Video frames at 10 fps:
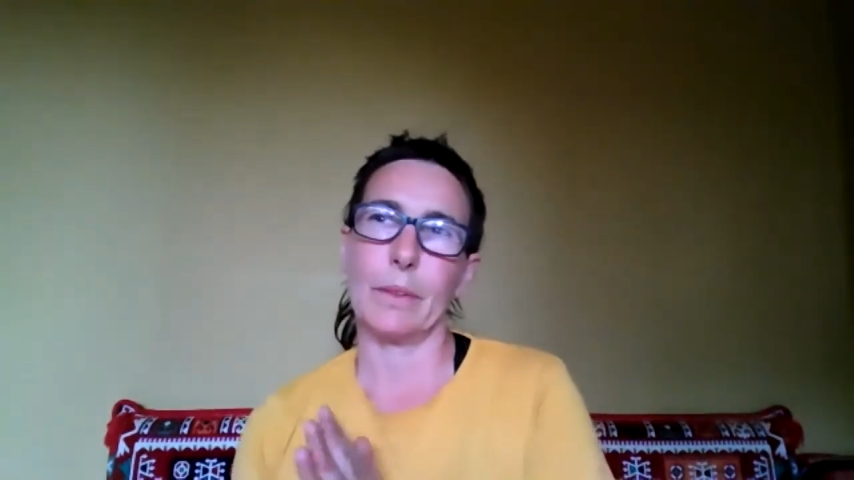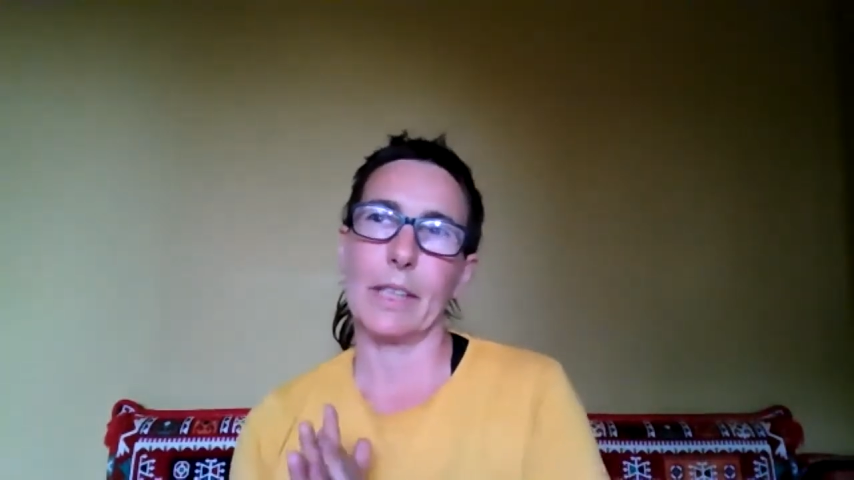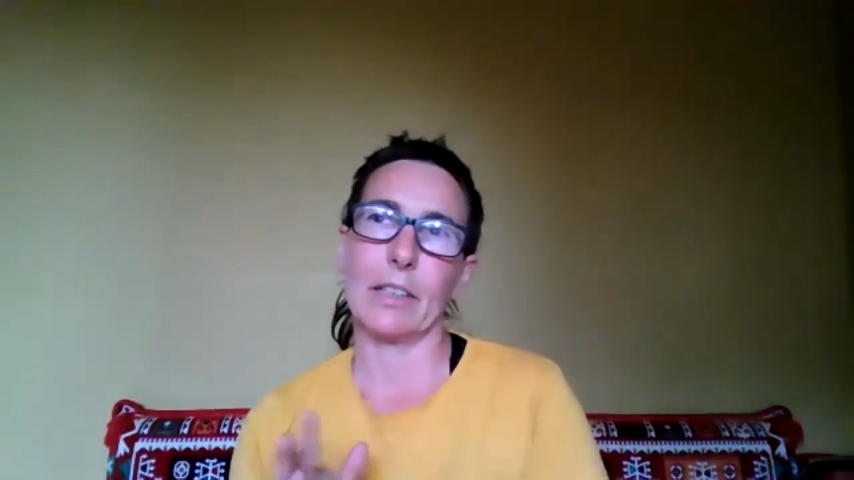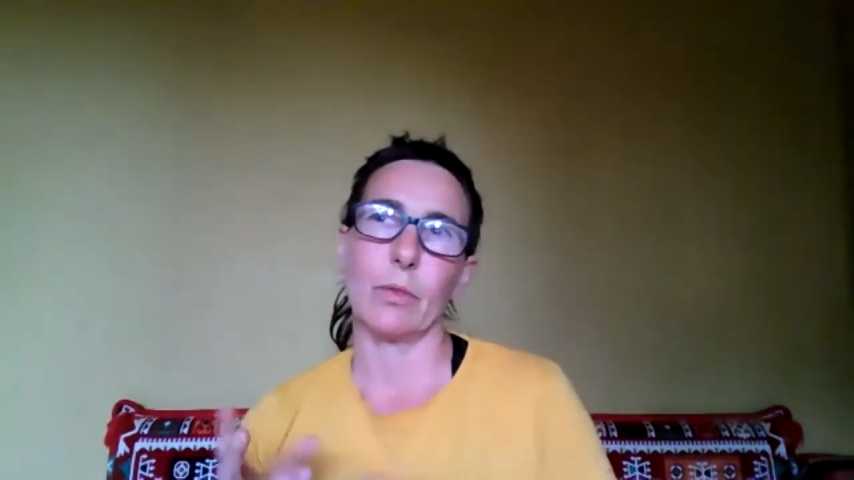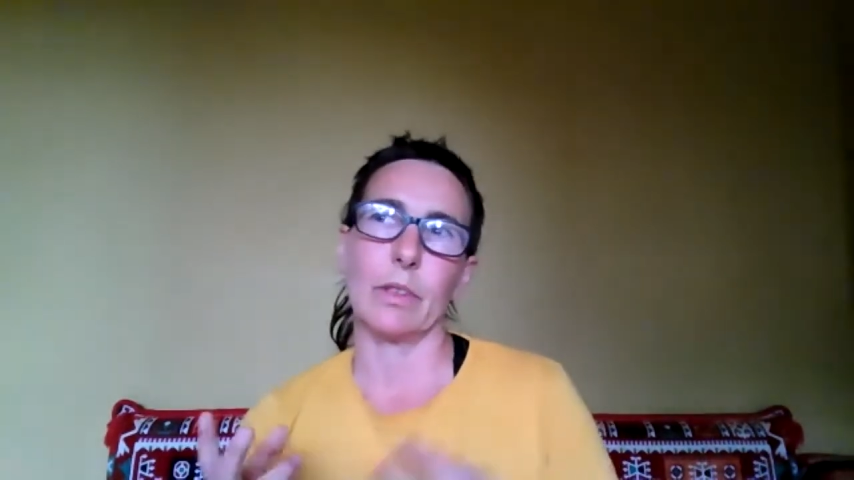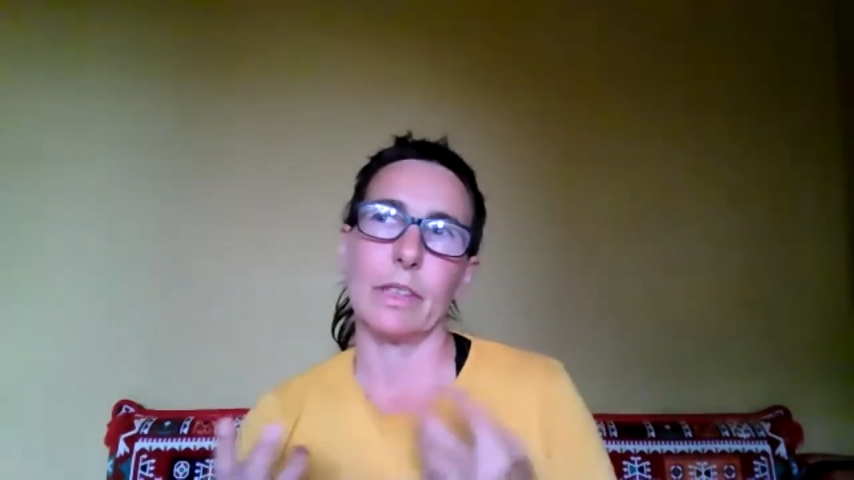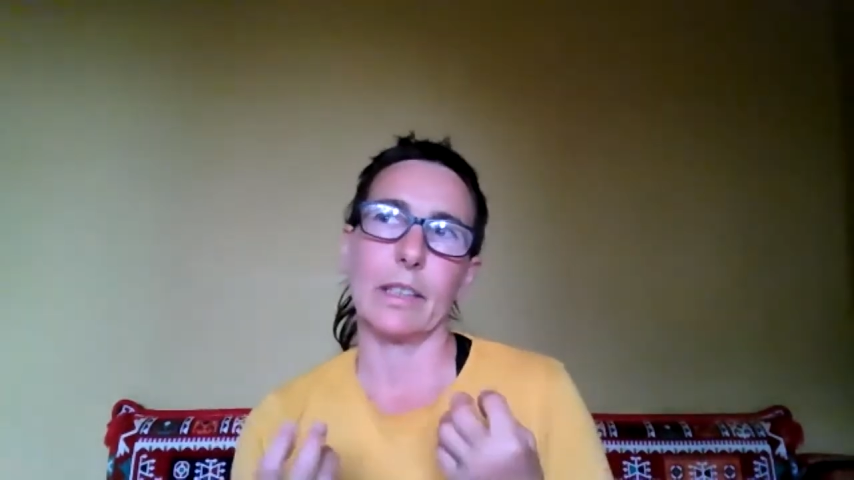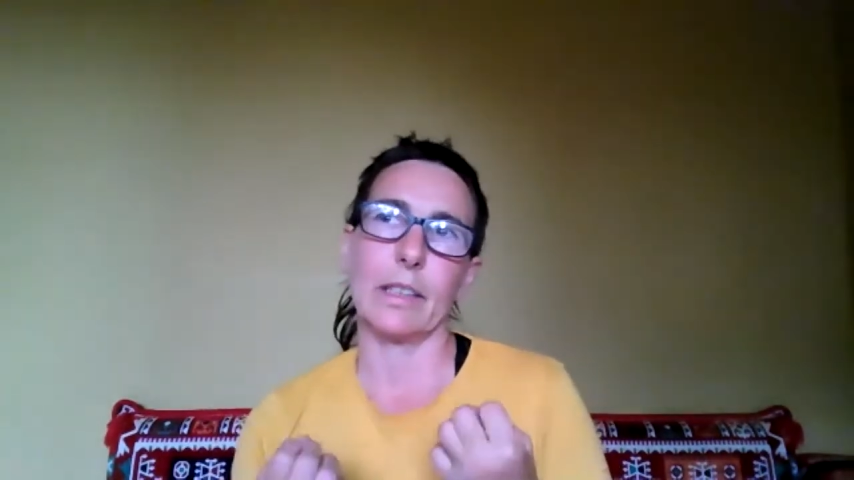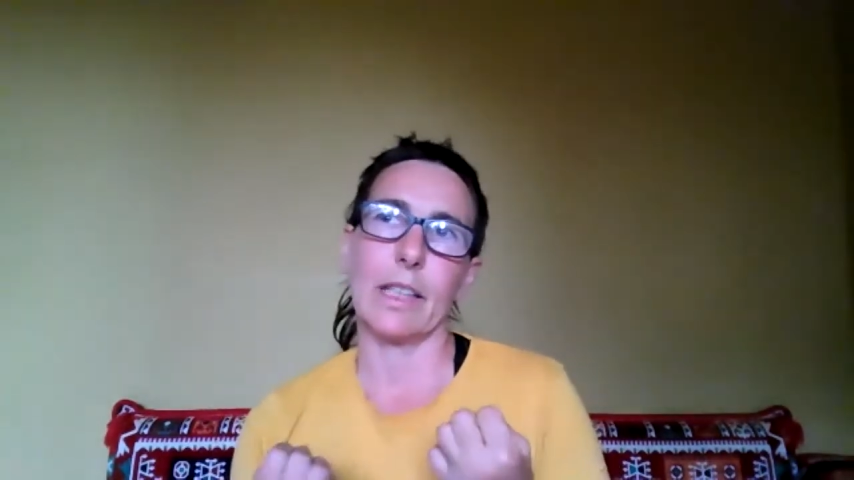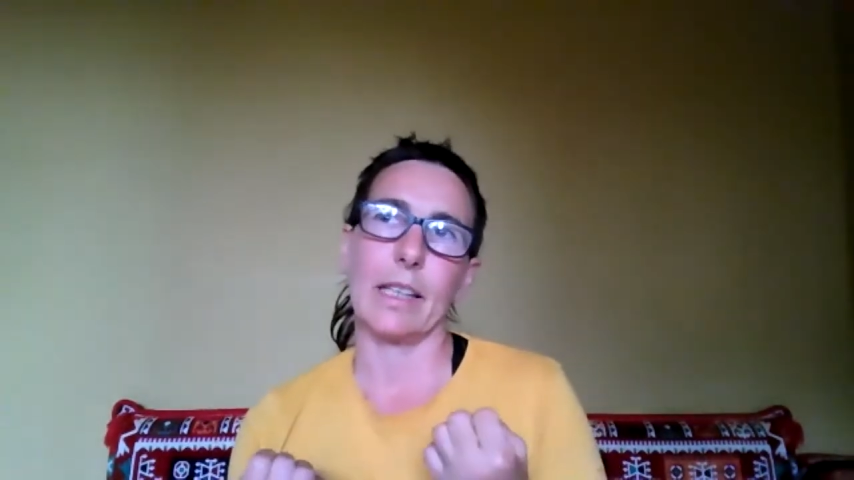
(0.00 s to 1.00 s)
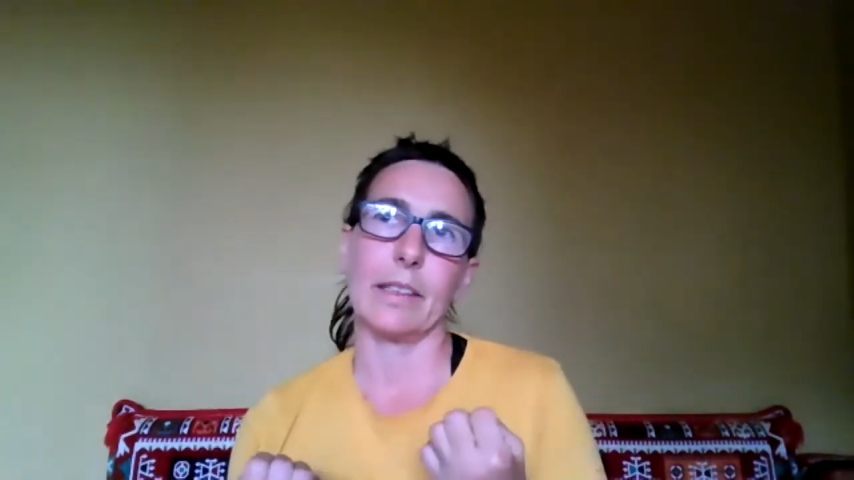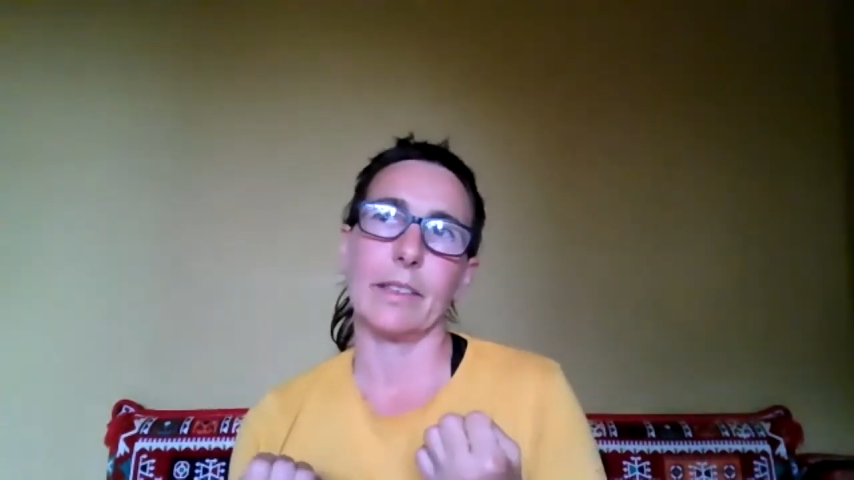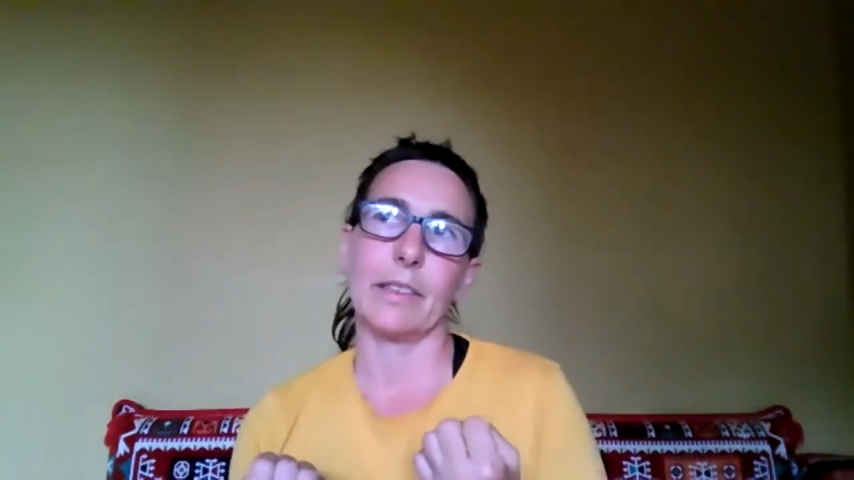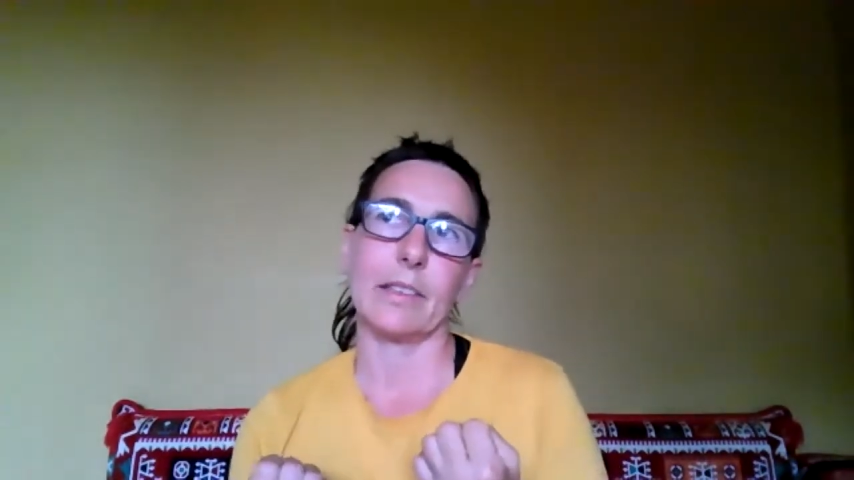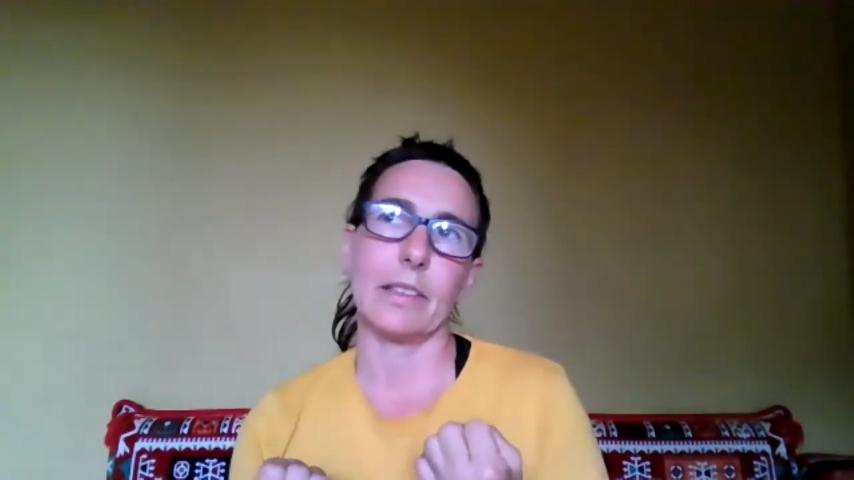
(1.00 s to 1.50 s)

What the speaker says: there's